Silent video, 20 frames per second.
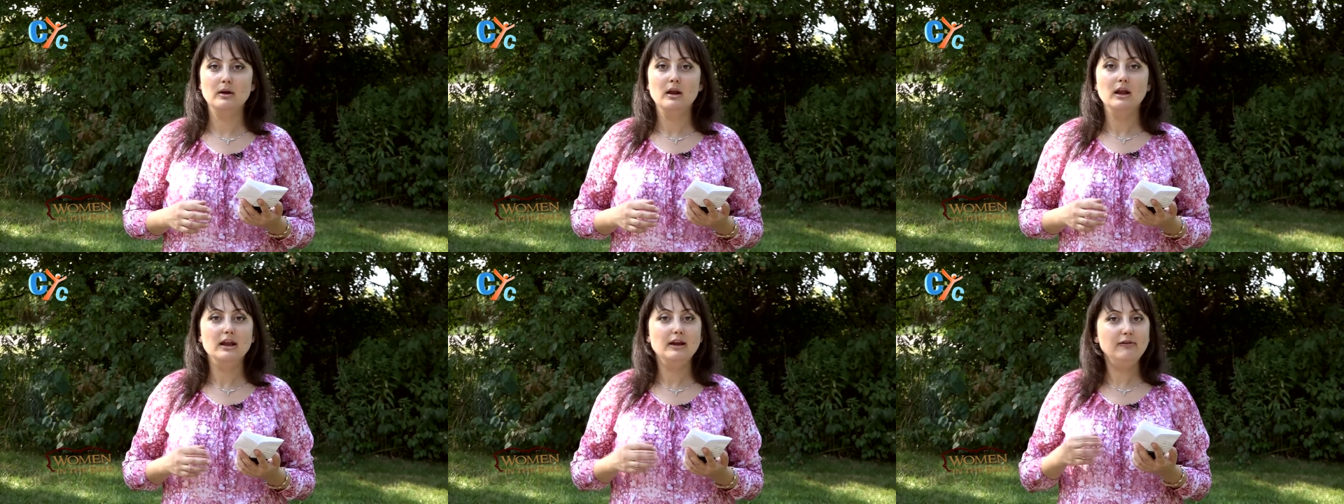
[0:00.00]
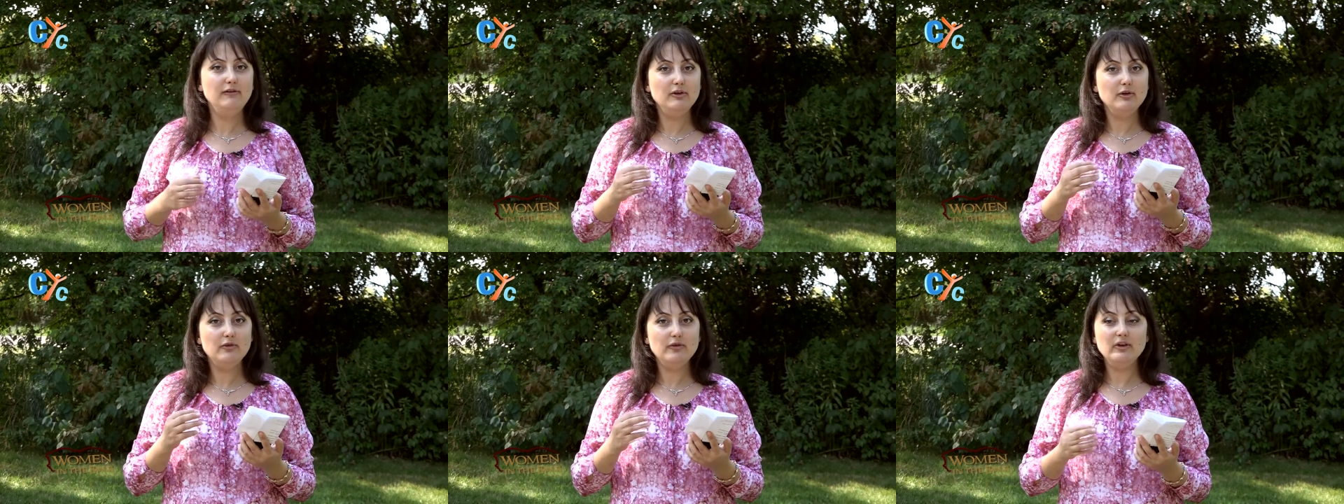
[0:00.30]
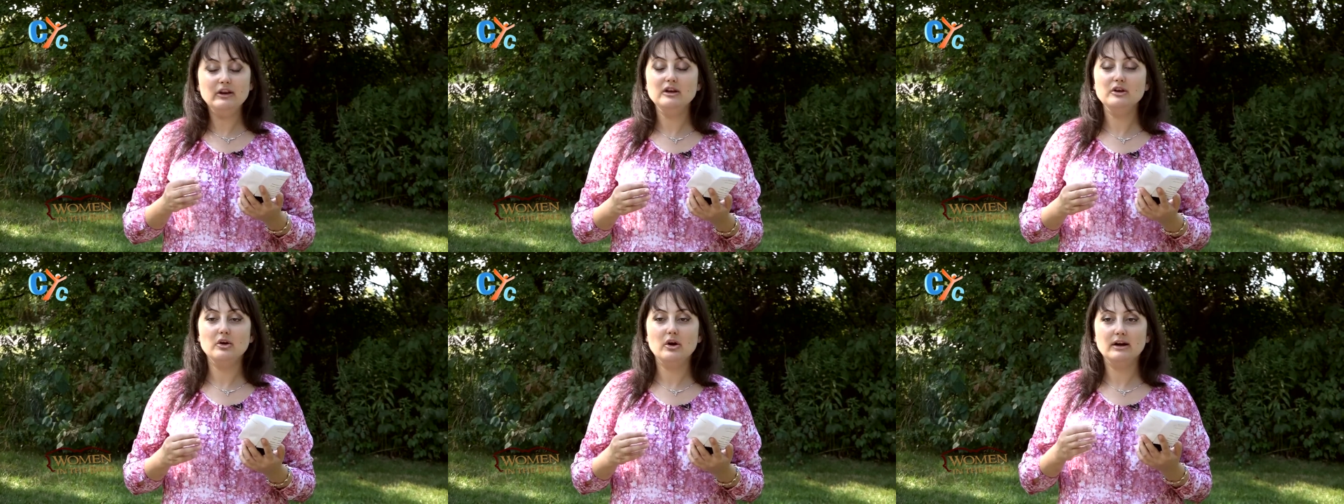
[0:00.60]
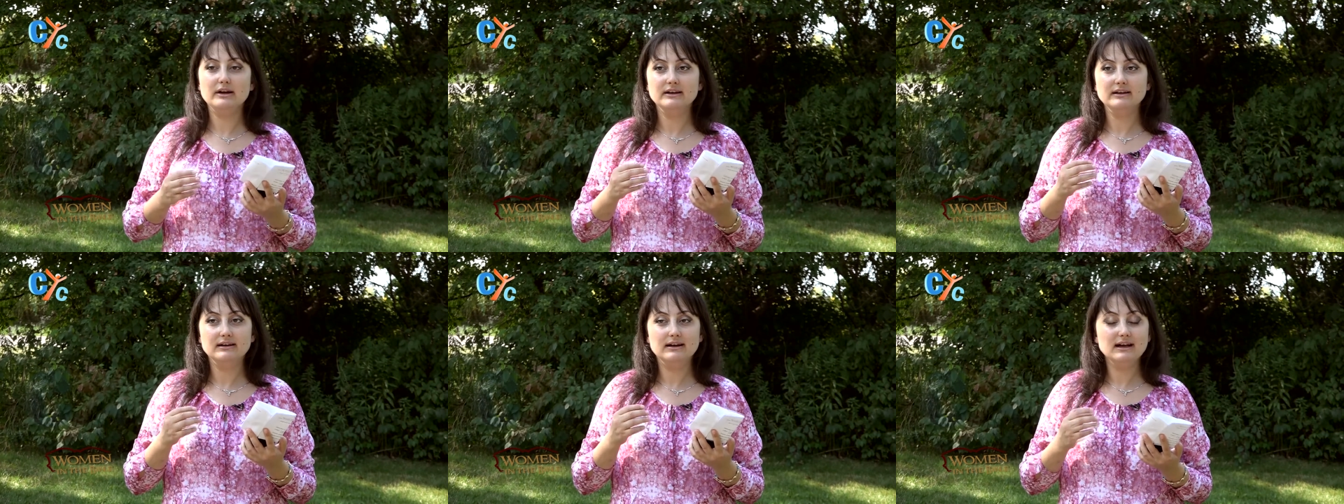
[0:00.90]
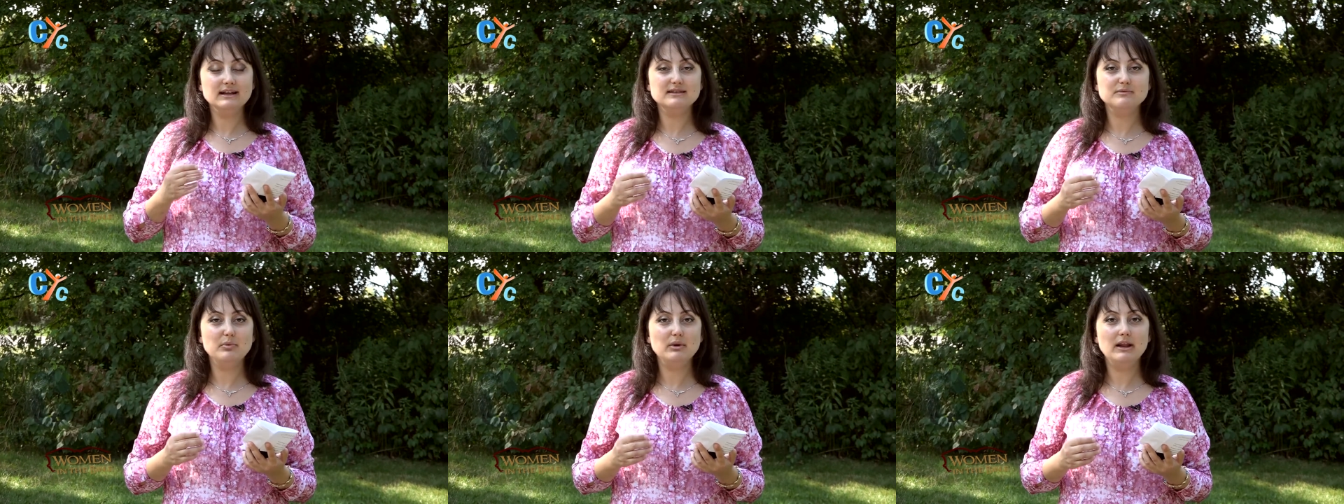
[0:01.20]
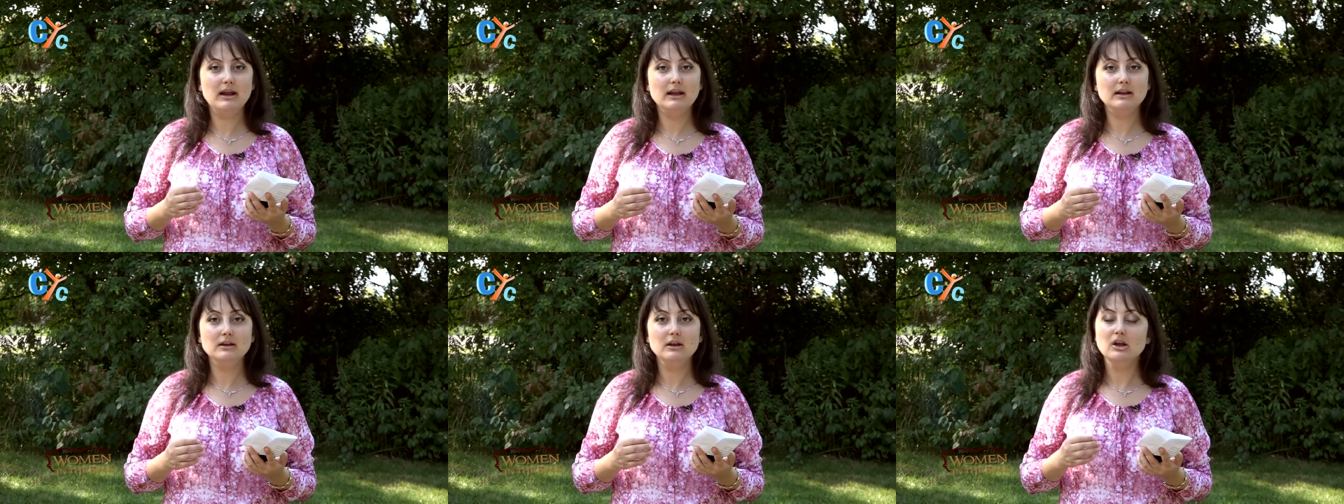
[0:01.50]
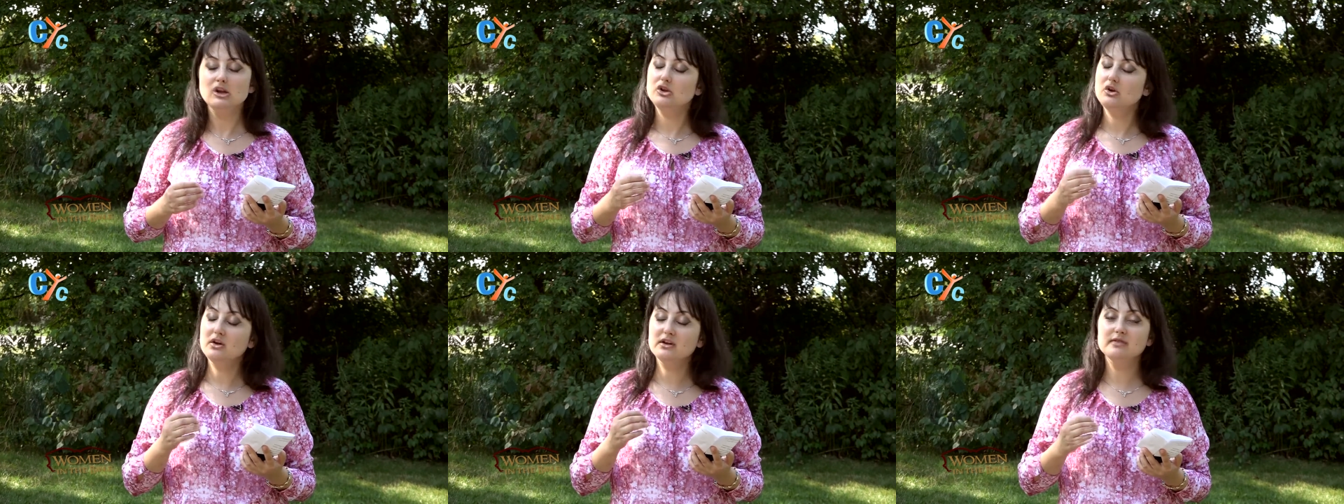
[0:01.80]
If you feel you are in God's plan,
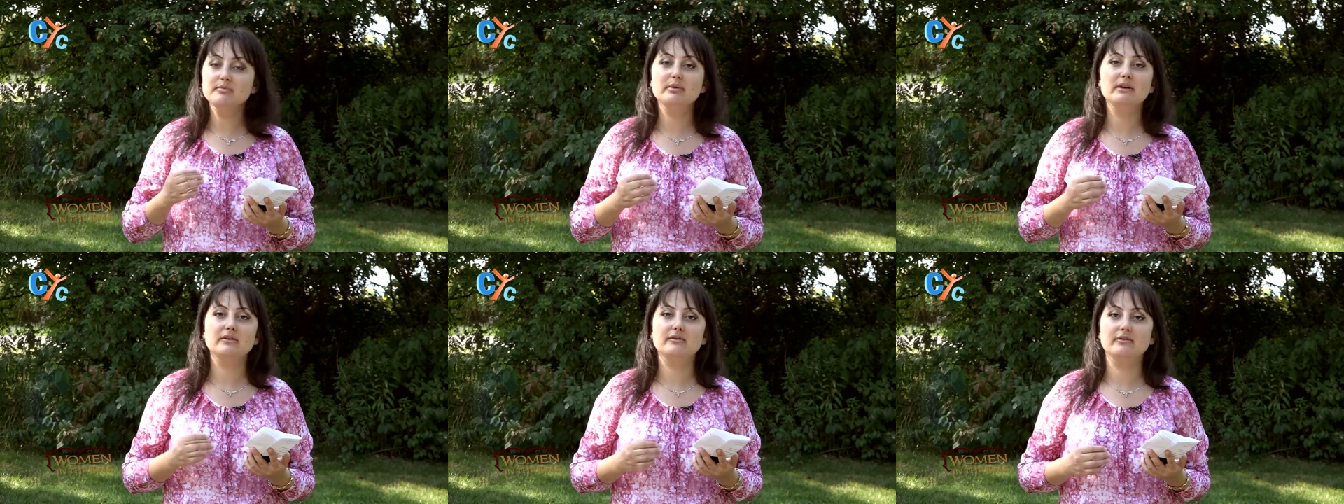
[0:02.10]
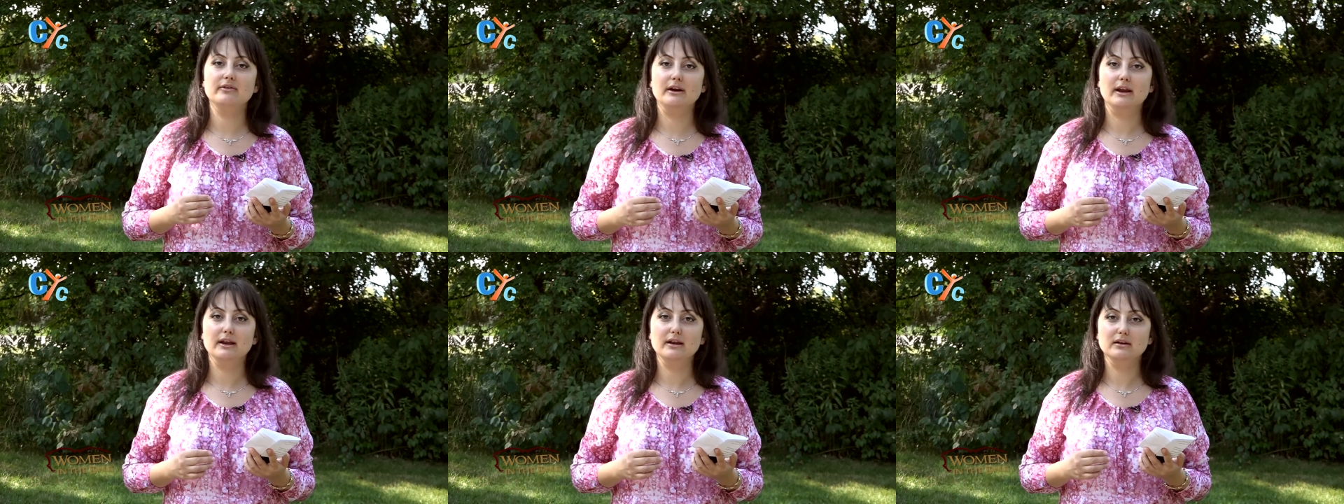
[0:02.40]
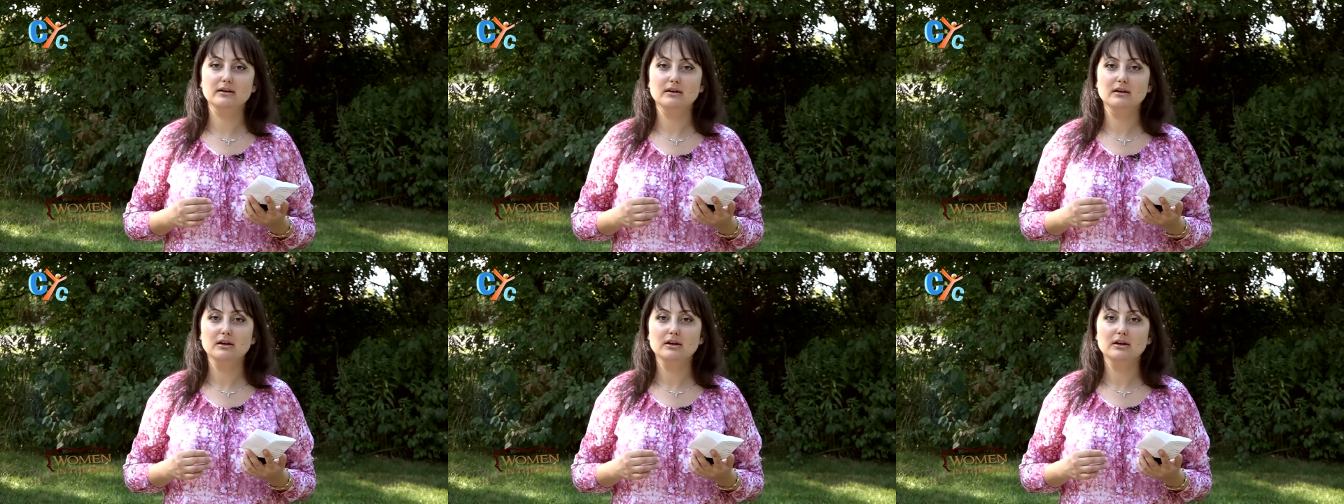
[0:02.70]
don't be afraid.